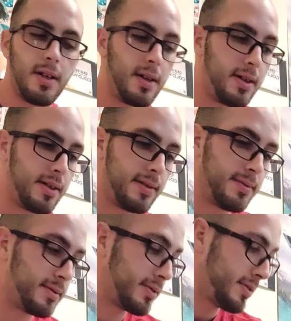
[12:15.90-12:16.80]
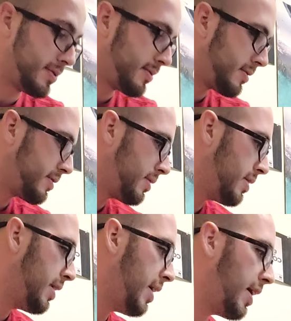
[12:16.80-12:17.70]
So,
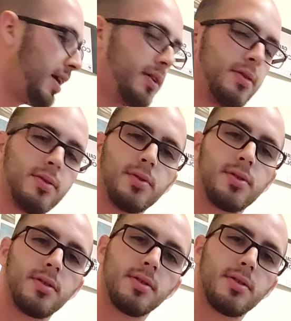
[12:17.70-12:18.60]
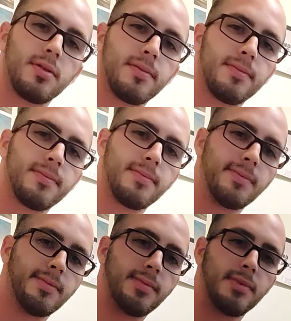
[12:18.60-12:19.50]
I don't know, it's just,
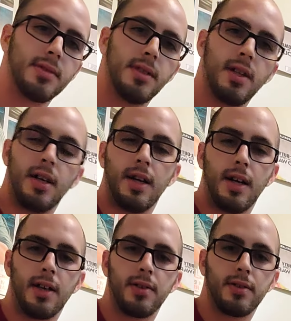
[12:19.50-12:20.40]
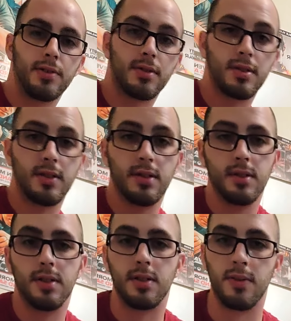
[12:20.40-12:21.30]
I don't know, it's at
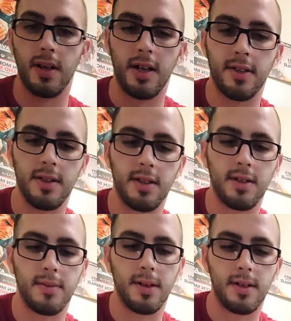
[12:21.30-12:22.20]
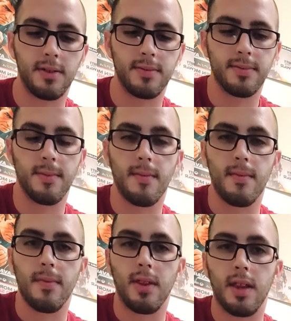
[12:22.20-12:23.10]
least the way I think about it.
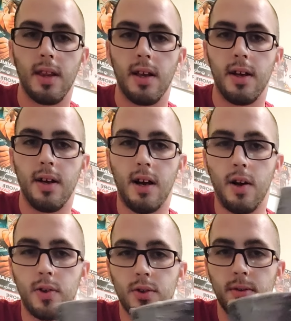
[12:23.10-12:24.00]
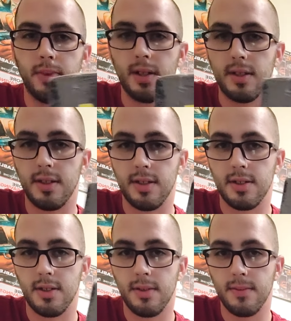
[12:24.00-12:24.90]
I also picked this
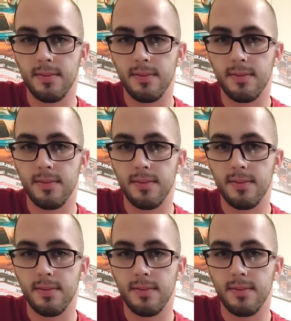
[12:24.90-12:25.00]
up,